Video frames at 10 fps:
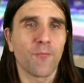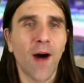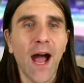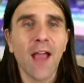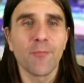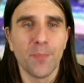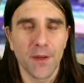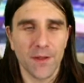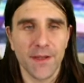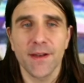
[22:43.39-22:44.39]
5
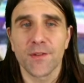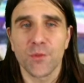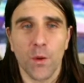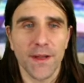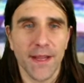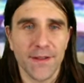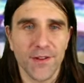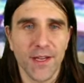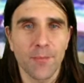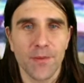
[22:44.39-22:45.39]
billion in 2018,